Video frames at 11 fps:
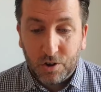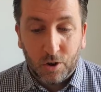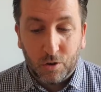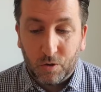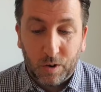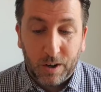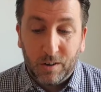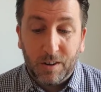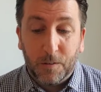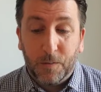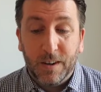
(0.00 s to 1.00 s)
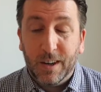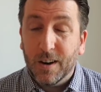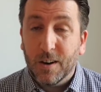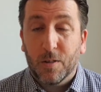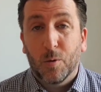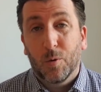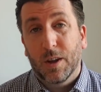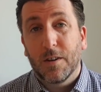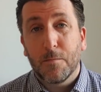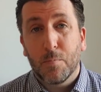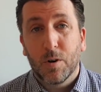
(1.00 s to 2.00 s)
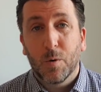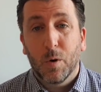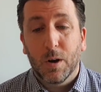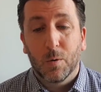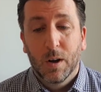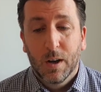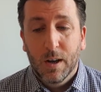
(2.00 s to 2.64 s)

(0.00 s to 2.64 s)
concentrated on the defending, and I thought they did pretty well.